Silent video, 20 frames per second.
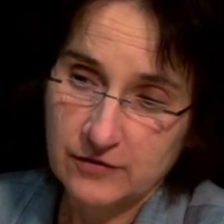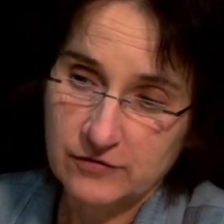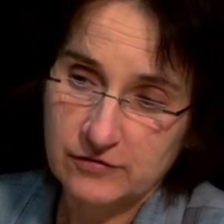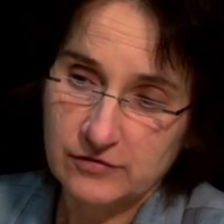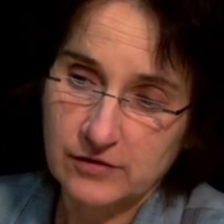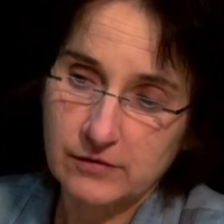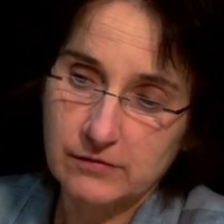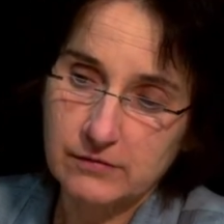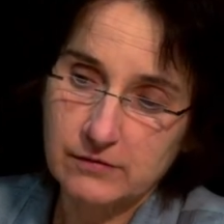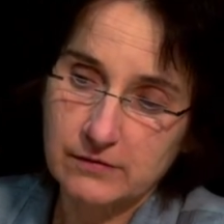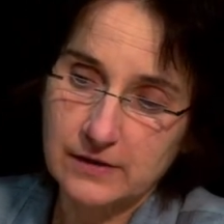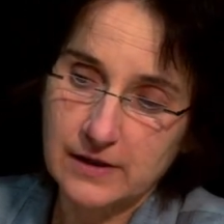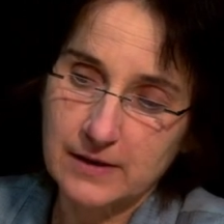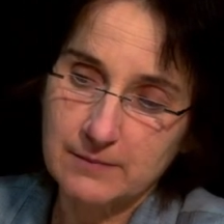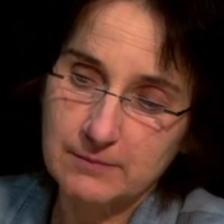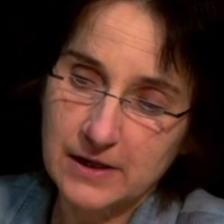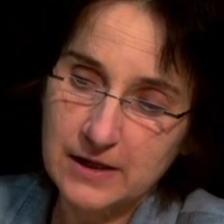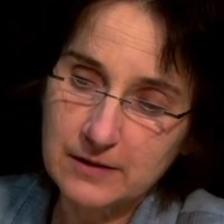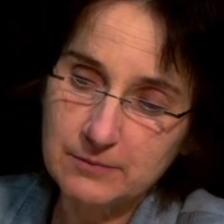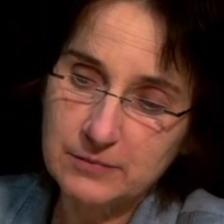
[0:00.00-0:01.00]
So
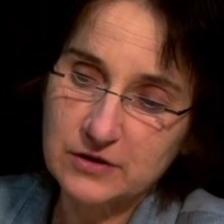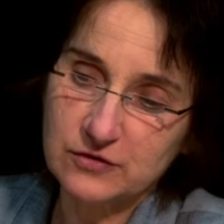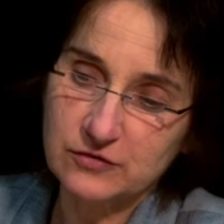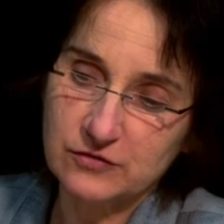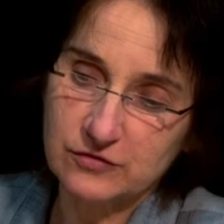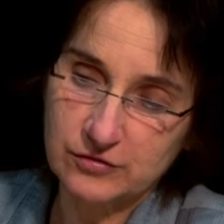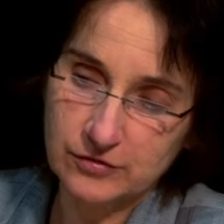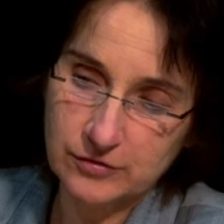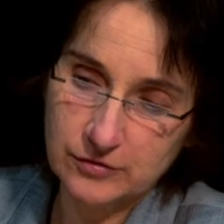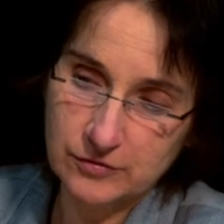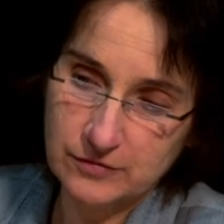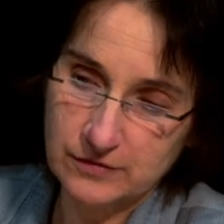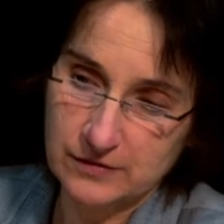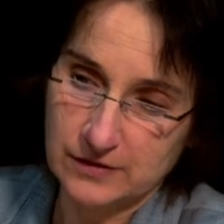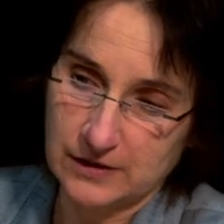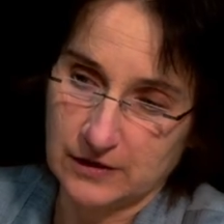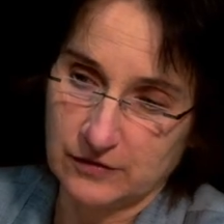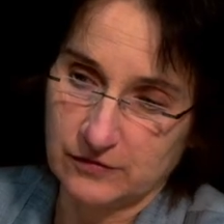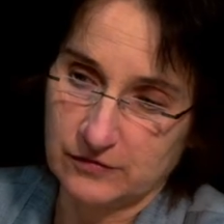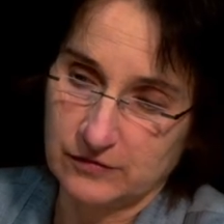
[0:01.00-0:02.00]
there may be two
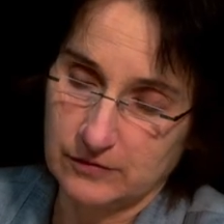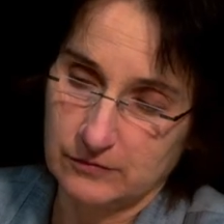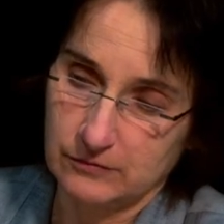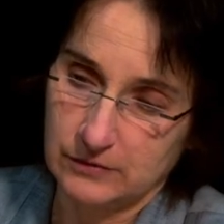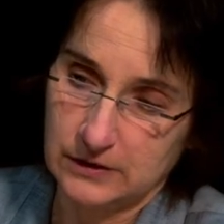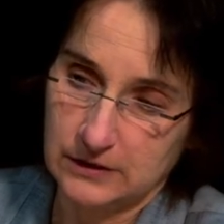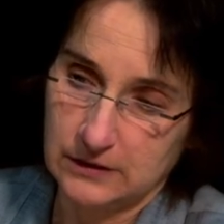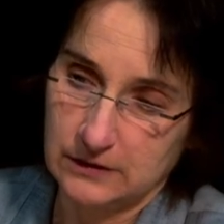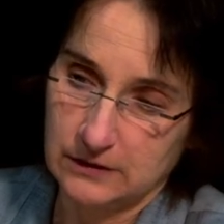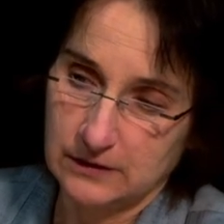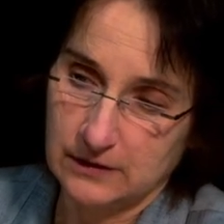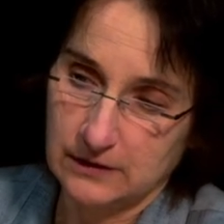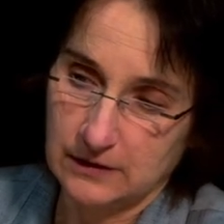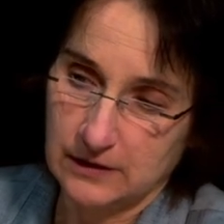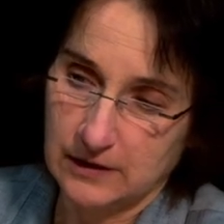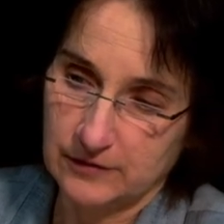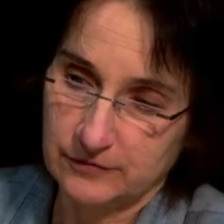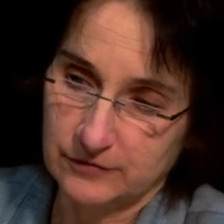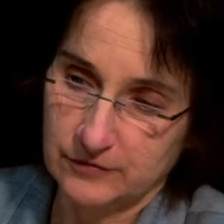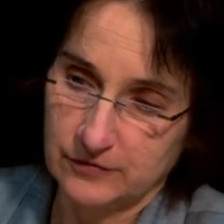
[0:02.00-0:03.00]
things that we
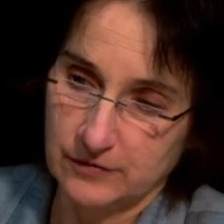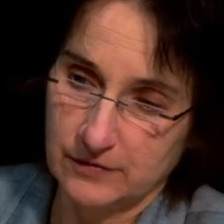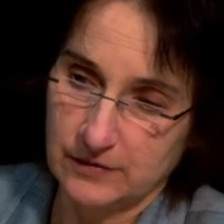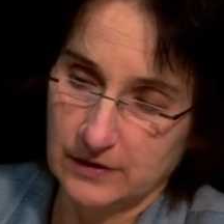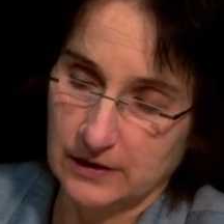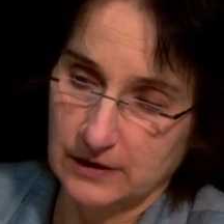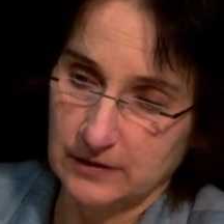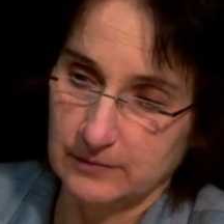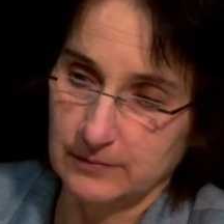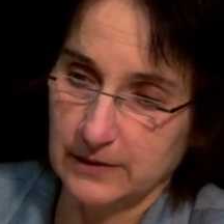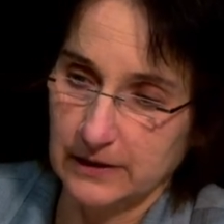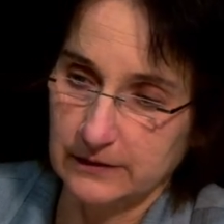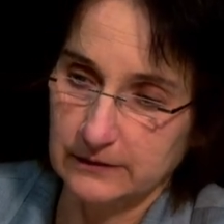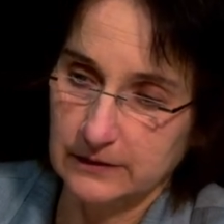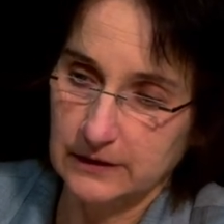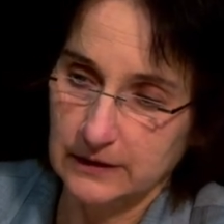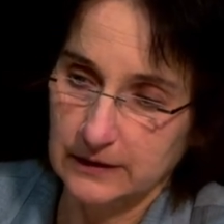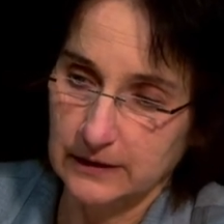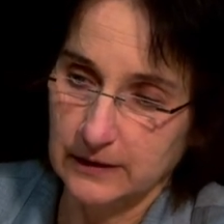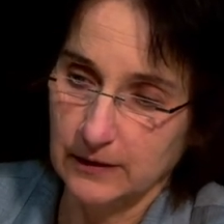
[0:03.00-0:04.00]
have to think
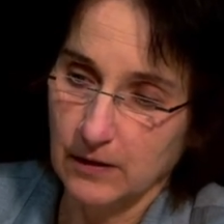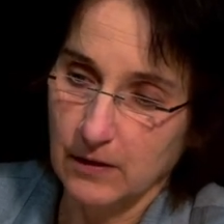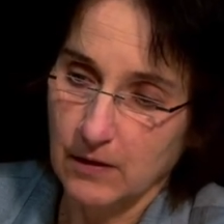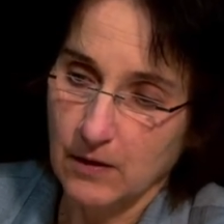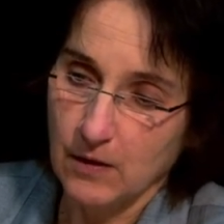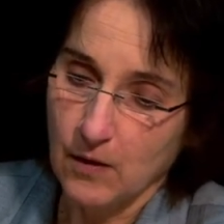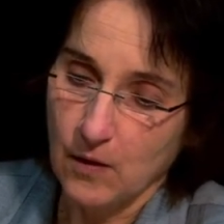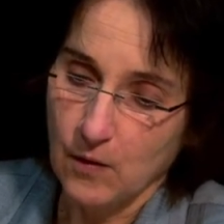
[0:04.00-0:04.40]
about here.